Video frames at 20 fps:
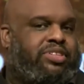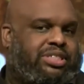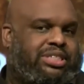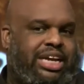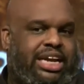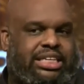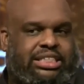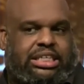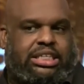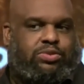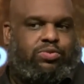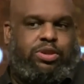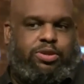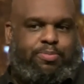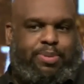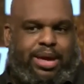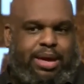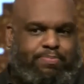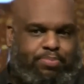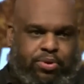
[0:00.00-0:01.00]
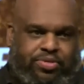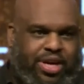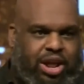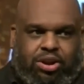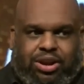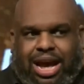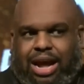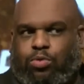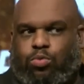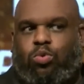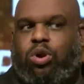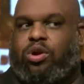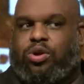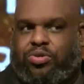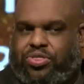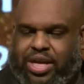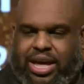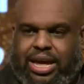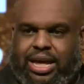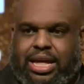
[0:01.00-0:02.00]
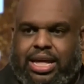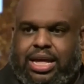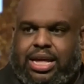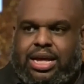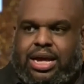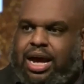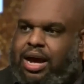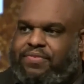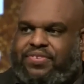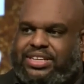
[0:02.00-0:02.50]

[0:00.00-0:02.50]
conversations with people that are not worthy